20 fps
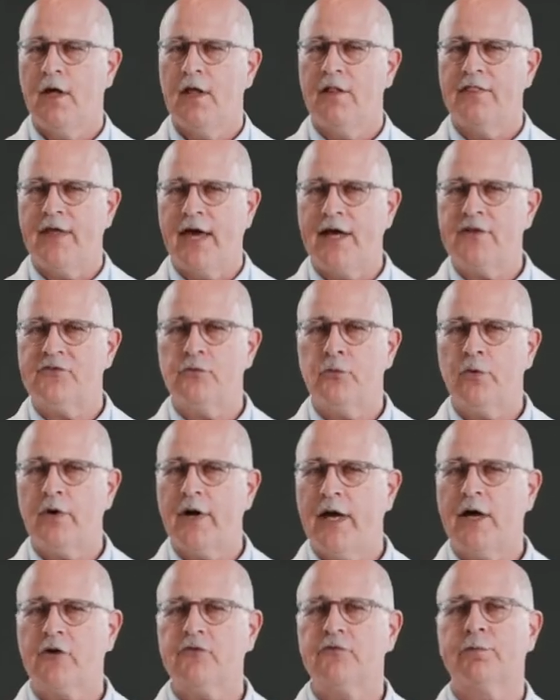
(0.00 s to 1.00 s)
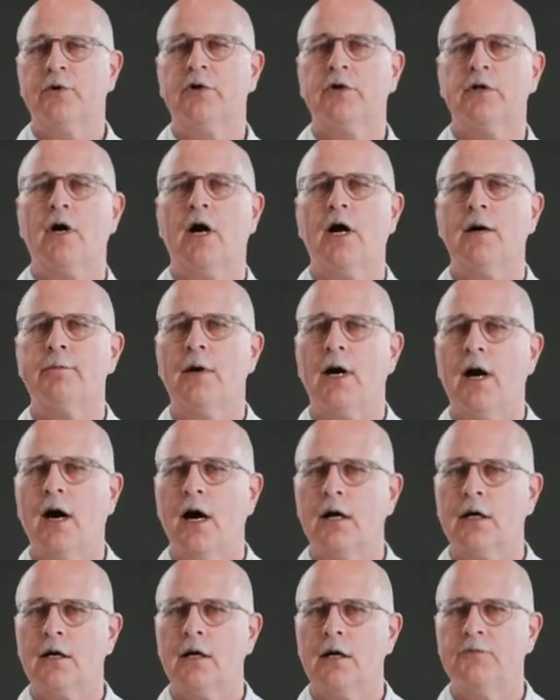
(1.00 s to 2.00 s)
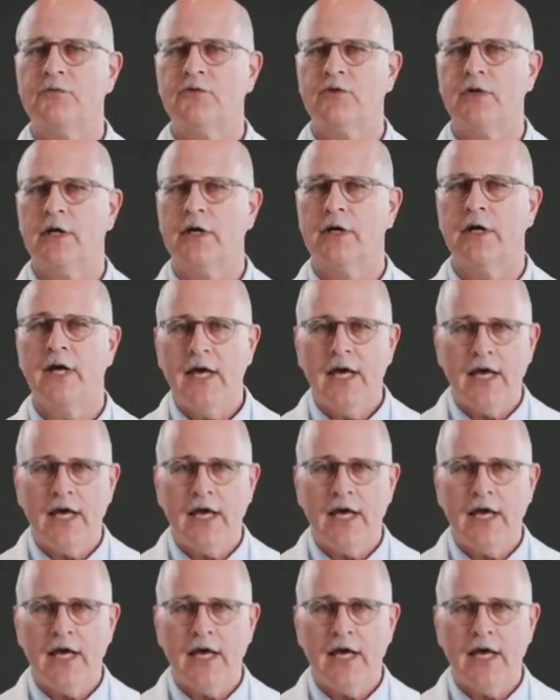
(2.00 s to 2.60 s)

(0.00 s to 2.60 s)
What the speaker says: That's where Xpert Carba-R comes in.